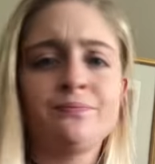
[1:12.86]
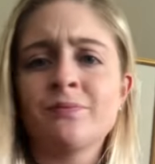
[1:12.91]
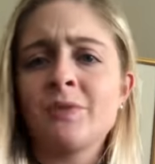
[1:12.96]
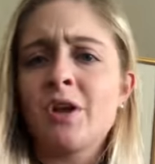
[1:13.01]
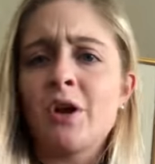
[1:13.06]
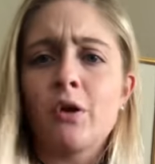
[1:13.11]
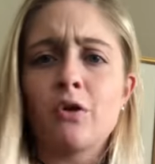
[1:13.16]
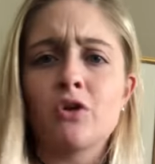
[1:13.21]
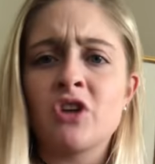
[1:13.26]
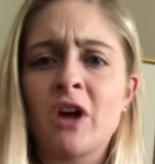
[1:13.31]
you
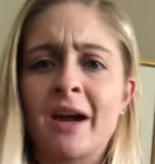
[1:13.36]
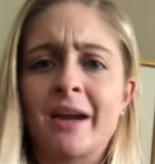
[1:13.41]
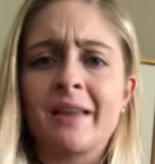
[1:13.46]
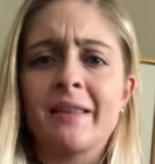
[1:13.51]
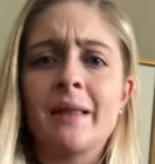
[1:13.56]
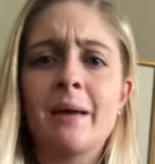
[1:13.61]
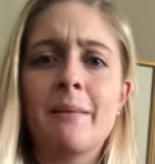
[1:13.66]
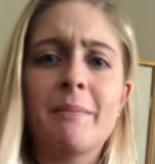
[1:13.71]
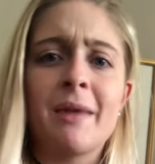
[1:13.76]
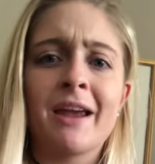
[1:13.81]
know,
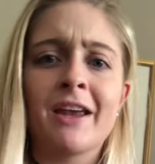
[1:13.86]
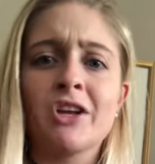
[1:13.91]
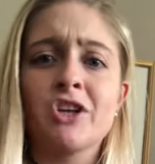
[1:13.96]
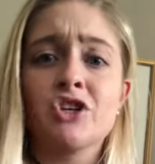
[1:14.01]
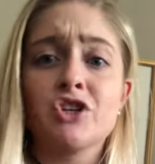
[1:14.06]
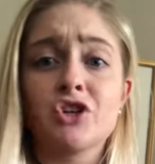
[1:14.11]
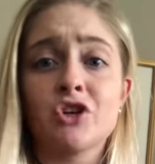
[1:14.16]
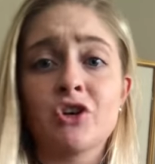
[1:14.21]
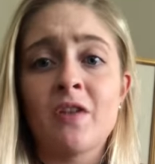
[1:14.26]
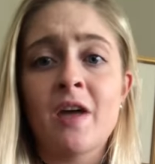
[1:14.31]
checking them, making
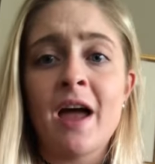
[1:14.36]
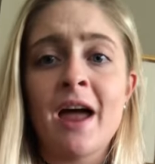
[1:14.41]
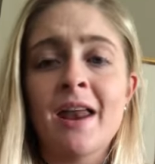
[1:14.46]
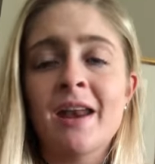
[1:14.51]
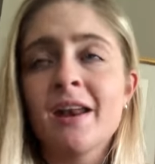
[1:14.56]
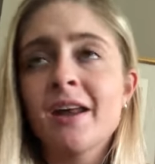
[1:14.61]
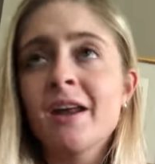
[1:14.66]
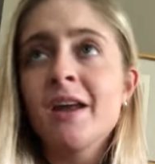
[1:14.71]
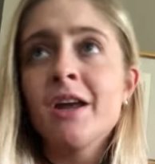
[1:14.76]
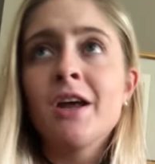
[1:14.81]
sure
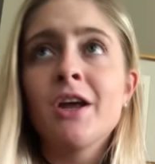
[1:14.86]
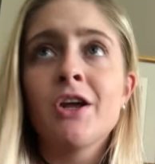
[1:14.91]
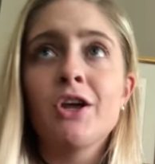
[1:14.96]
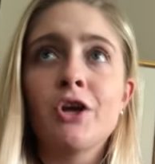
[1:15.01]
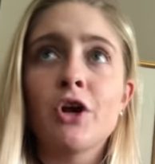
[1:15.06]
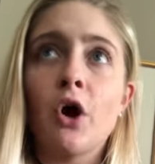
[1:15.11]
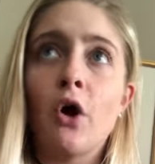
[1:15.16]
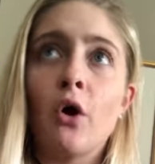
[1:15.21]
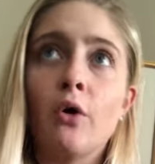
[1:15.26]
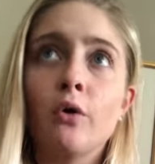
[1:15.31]
that, you
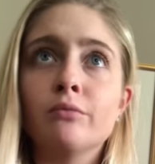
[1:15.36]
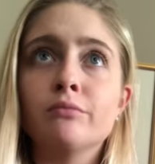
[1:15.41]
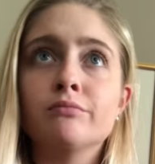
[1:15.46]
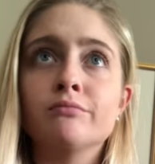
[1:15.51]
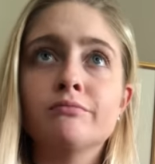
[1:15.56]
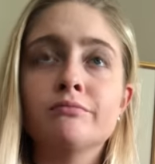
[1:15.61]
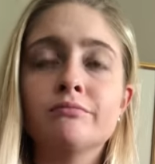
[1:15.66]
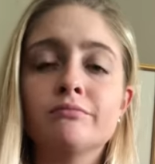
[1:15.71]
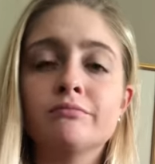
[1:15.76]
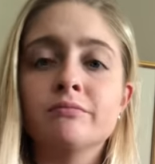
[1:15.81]
know,
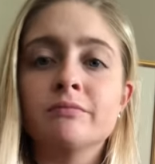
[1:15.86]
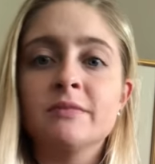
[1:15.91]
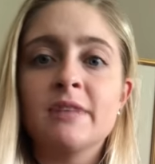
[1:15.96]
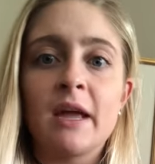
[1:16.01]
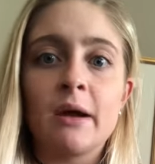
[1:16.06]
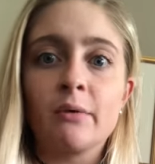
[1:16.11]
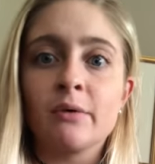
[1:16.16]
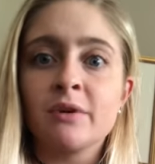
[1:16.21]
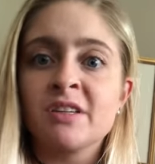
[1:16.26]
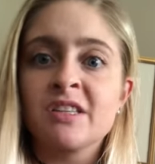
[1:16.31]

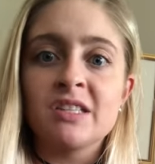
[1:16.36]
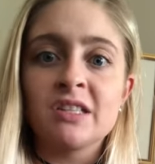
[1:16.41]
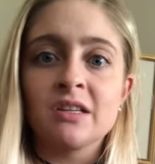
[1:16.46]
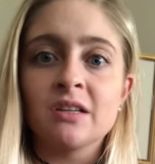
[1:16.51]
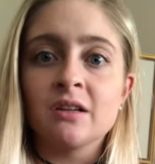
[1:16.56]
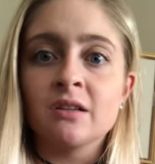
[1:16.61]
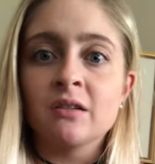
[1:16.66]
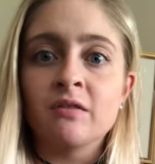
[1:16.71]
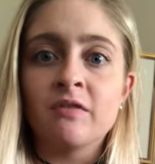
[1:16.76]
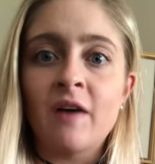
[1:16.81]
they were
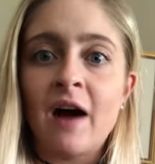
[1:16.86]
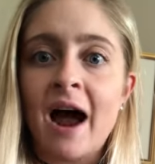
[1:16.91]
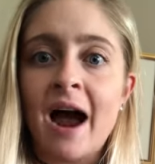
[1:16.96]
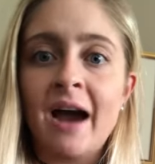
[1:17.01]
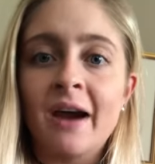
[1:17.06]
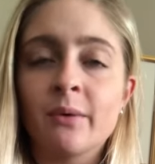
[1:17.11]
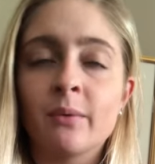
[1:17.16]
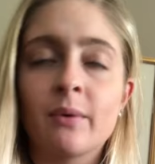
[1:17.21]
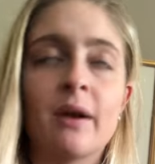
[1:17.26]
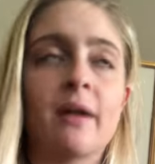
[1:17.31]
still
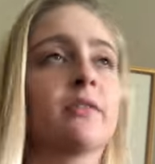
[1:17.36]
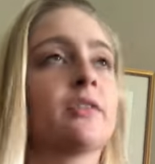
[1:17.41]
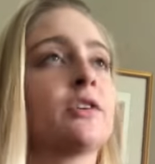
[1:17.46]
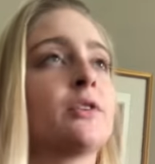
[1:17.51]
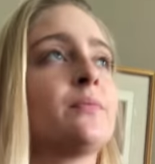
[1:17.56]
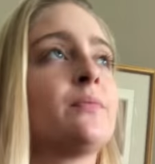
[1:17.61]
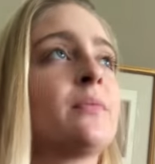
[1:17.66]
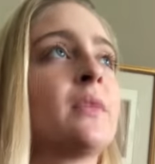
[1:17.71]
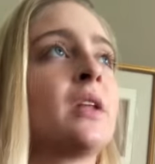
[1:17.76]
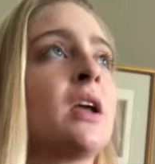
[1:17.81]
fine,
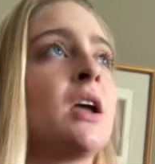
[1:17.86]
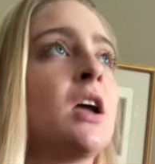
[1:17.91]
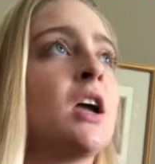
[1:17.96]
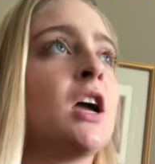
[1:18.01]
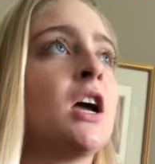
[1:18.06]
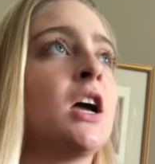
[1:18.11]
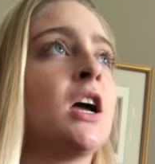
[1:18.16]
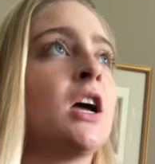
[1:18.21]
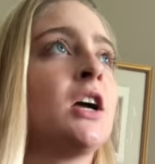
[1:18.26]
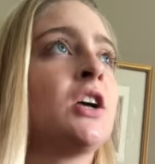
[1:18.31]
whatever.
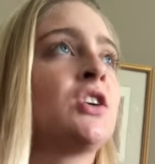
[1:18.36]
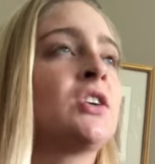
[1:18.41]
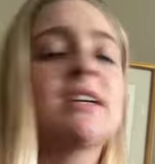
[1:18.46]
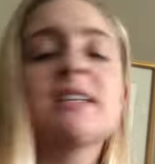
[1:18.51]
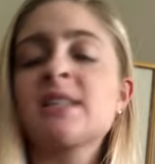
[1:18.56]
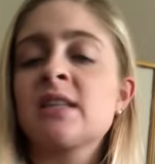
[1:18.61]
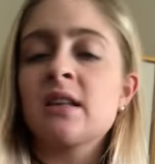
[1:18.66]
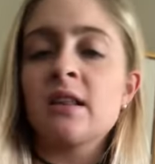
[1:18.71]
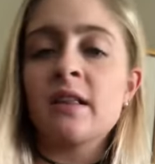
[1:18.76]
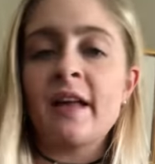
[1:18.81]
She
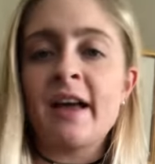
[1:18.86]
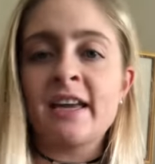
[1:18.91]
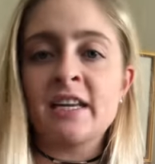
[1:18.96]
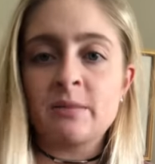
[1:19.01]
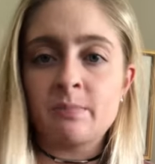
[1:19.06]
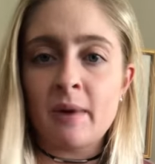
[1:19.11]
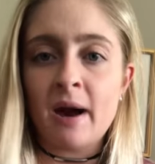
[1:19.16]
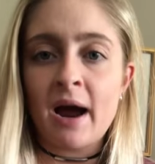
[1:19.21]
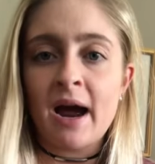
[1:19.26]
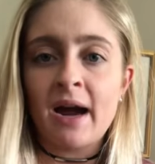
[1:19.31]
gets to the
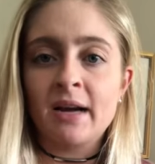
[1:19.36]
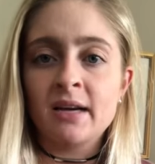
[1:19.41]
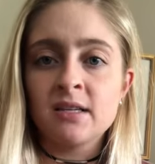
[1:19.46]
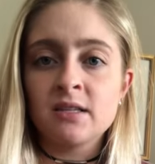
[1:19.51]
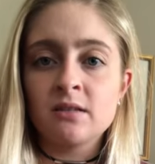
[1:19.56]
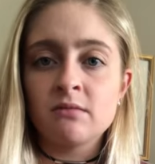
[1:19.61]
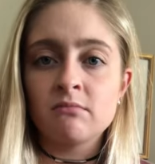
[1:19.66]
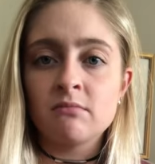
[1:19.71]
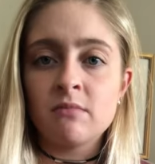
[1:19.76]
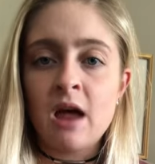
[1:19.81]
last
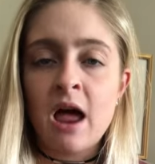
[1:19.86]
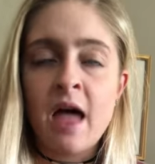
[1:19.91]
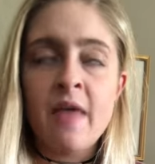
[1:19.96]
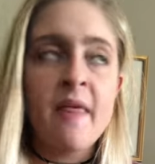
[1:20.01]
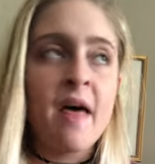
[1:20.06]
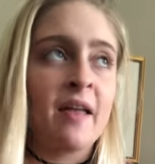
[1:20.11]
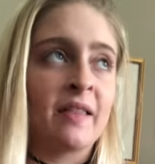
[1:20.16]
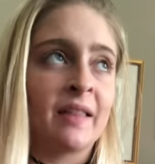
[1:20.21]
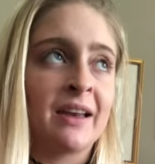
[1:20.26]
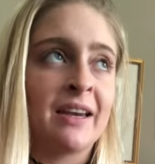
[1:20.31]
box, and
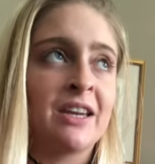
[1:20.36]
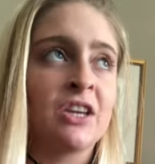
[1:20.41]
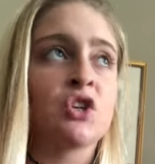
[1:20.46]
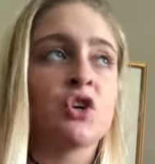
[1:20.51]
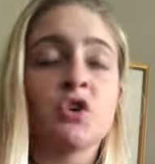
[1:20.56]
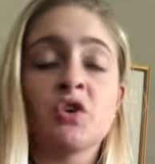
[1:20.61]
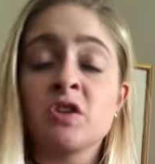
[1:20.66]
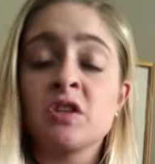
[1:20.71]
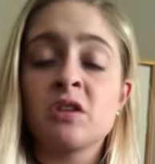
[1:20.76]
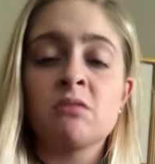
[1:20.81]
that lady
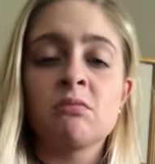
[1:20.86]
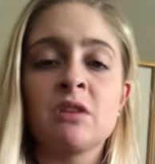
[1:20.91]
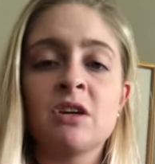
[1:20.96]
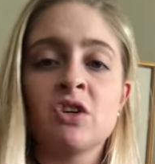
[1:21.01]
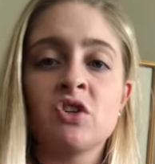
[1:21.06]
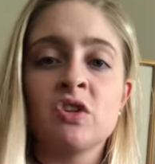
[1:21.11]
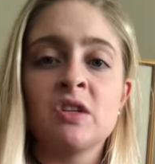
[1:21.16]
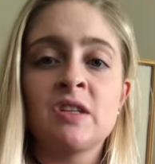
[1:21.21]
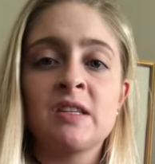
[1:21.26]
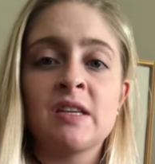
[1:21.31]
turns to me
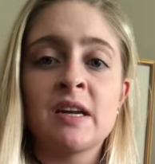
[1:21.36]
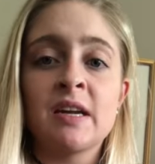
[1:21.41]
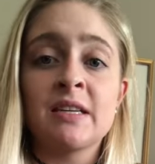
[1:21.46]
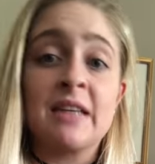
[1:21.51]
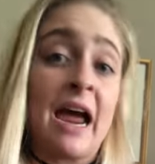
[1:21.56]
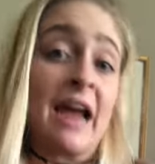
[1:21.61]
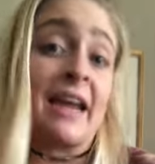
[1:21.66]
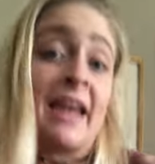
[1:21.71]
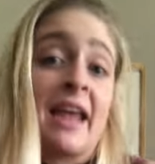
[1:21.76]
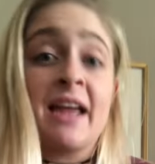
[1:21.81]
and she says,
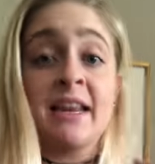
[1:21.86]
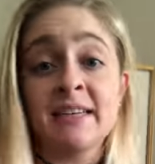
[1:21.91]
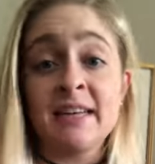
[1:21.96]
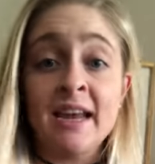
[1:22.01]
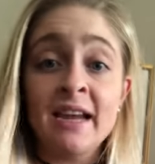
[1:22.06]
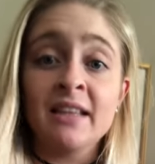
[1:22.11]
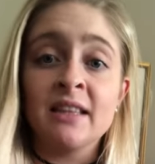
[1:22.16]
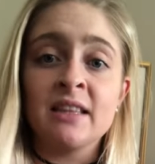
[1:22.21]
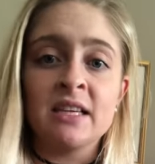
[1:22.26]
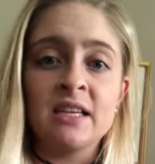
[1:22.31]
I can't
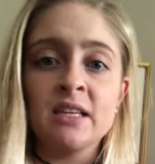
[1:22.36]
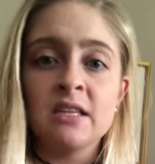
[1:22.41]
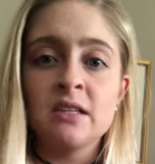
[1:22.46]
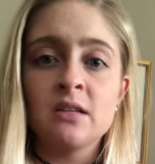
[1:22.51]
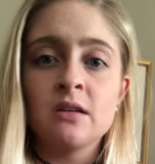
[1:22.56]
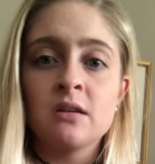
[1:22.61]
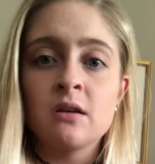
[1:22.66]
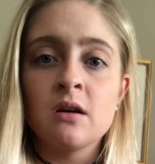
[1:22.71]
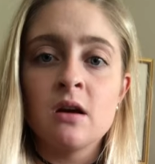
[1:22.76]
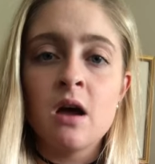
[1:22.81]
take
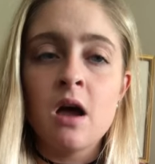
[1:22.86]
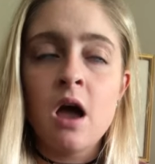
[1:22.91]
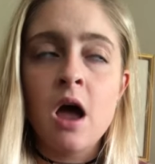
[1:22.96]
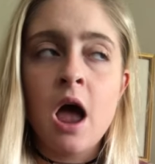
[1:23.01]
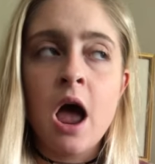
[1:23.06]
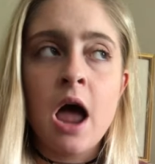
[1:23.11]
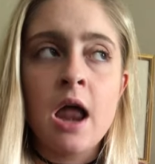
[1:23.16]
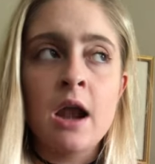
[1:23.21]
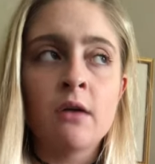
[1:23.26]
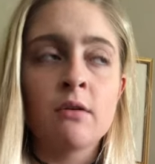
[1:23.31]
these.
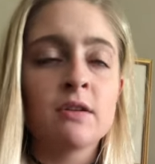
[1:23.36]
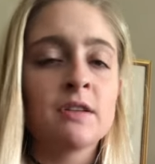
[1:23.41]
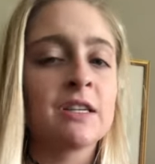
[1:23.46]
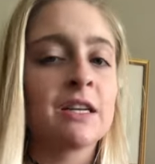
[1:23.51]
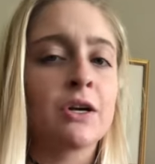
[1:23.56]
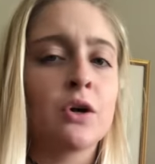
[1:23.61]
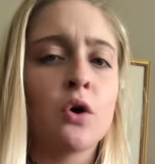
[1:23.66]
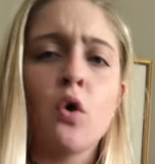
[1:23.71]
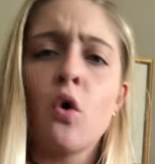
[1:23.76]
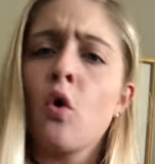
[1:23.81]
And I was
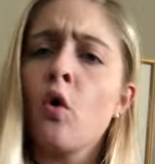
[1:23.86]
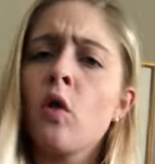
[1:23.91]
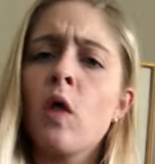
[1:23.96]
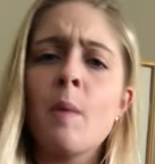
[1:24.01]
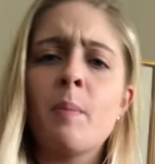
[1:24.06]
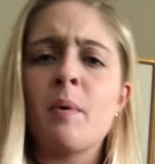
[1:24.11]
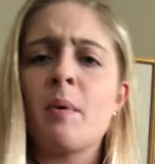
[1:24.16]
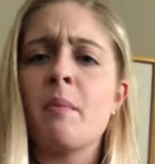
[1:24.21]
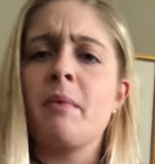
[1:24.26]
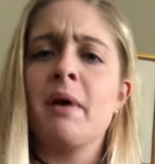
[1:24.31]
like, hold
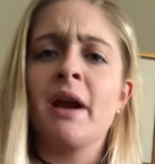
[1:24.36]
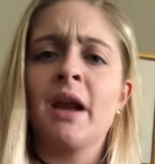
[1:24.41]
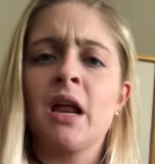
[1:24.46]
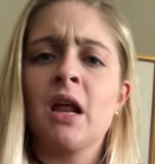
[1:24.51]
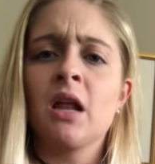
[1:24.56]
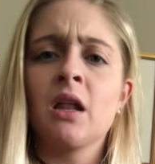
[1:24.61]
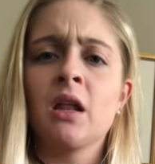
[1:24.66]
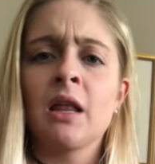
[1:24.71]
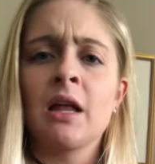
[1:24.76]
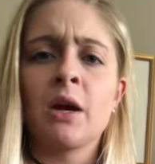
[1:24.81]
up a minute.
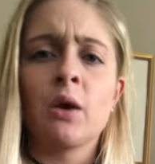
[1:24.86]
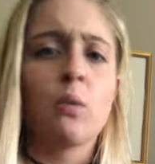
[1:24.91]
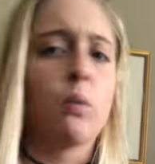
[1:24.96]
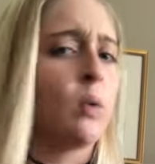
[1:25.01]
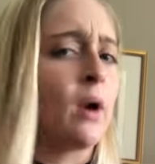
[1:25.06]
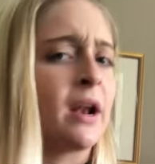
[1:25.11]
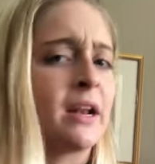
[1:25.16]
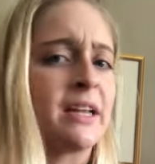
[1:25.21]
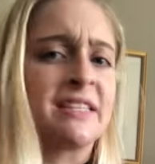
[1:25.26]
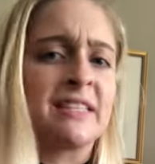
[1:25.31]
Like,
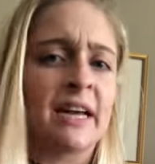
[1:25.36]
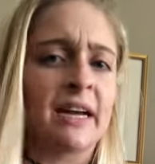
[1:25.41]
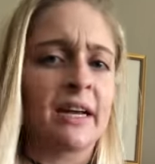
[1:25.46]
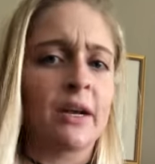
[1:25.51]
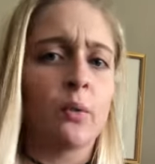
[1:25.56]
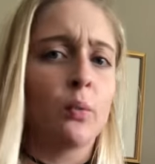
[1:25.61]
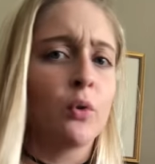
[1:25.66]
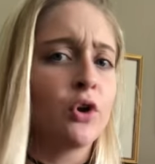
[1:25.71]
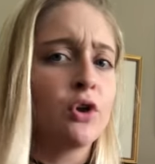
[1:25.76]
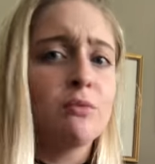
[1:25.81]
wait a
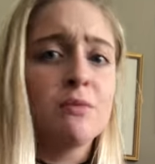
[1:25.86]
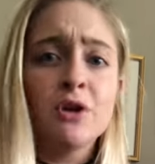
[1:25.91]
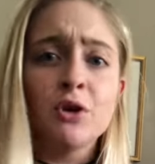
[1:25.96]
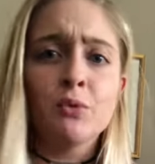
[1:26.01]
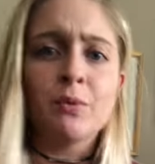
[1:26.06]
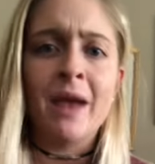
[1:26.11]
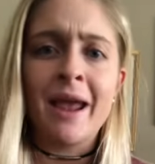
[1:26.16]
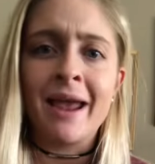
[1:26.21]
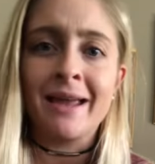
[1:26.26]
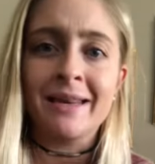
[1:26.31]
second. What do you mean you
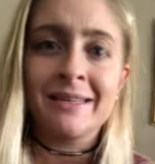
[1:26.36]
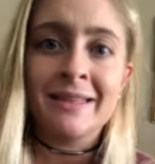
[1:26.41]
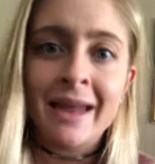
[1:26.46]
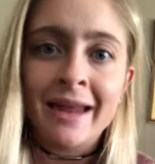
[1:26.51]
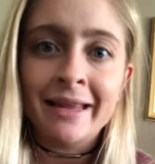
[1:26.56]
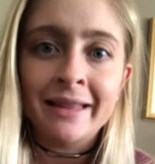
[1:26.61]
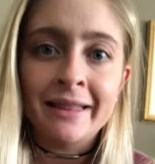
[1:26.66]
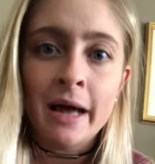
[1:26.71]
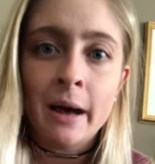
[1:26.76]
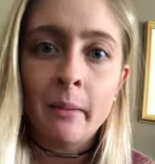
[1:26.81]
can't
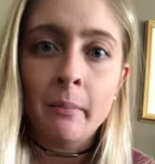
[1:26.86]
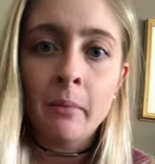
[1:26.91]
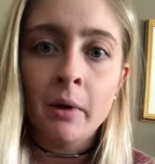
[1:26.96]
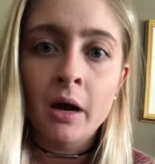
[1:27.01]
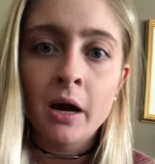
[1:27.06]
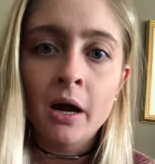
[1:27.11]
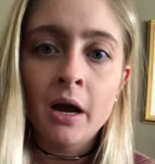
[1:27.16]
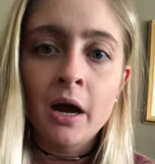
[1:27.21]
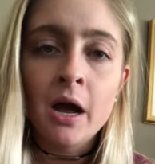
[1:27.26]
take them?